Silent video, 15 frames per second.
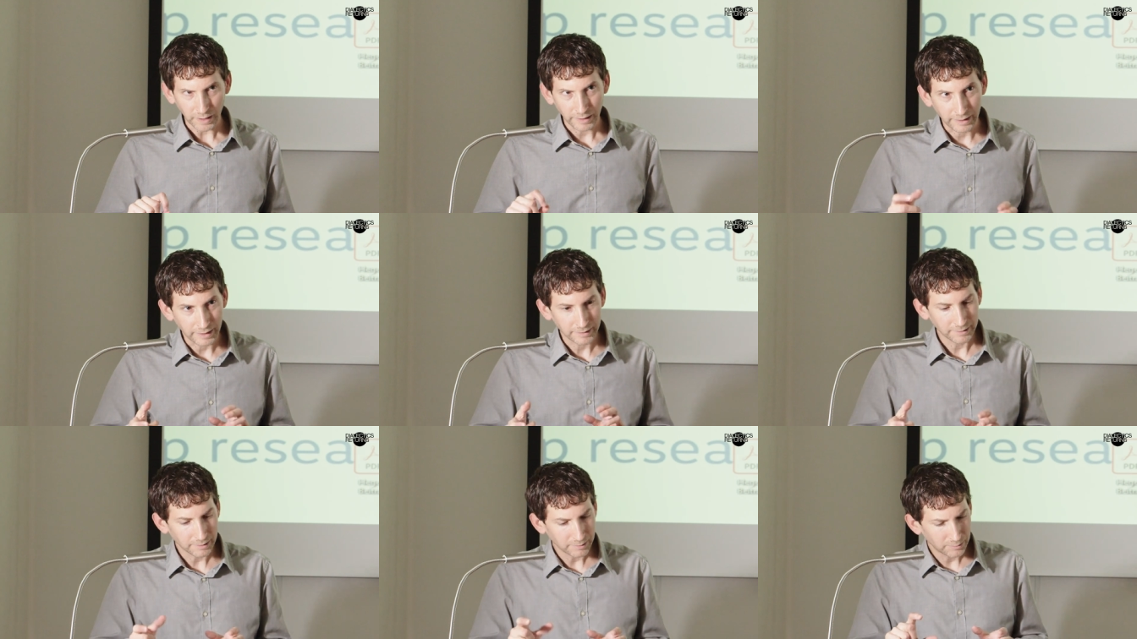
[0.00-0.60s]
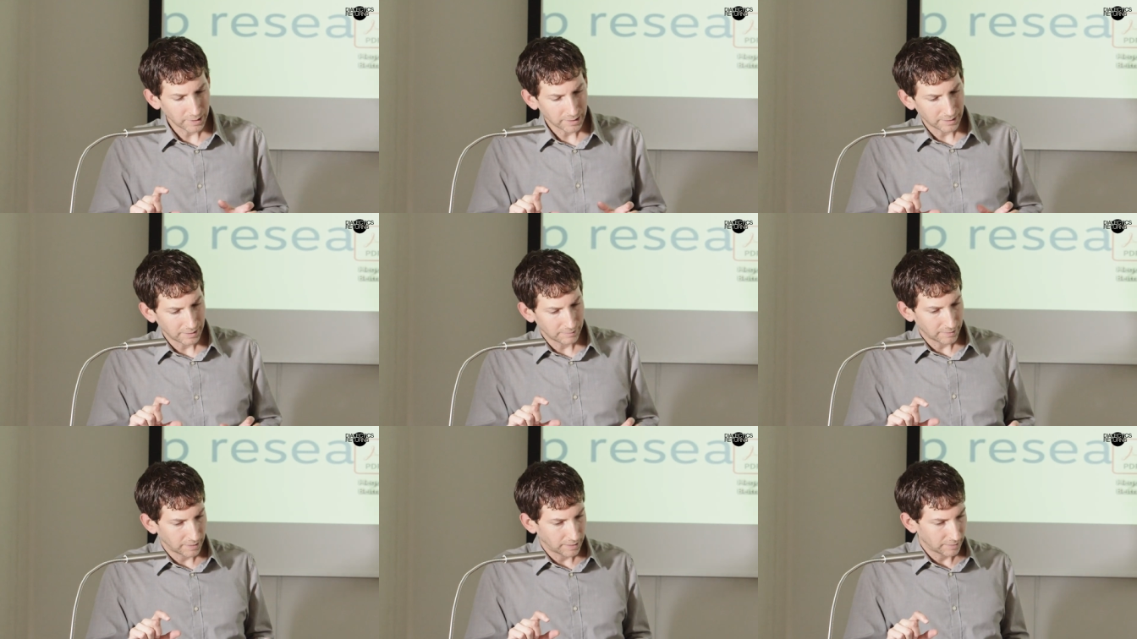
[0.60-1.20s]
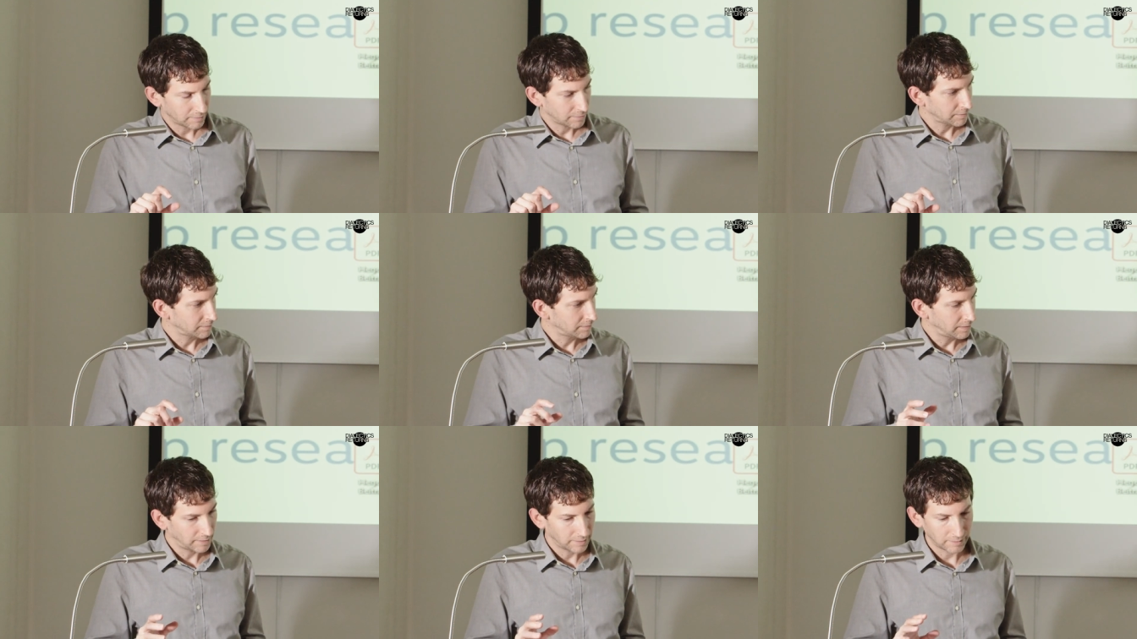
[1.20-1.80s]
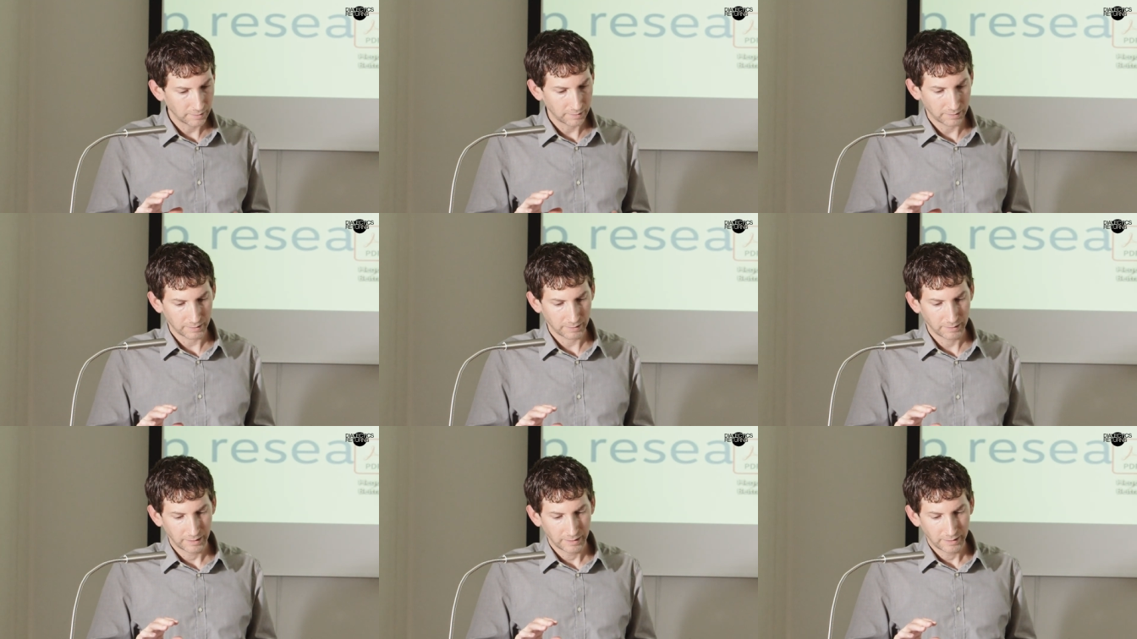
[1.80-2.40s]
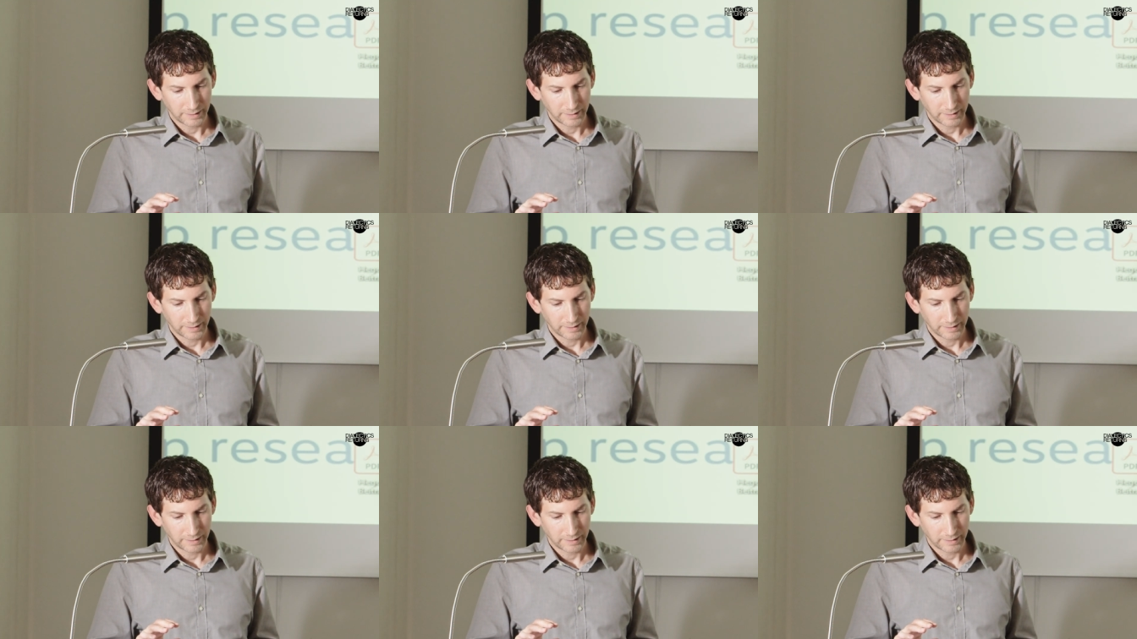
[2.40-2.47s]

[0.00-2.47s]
And I think we can even hear, see here uh,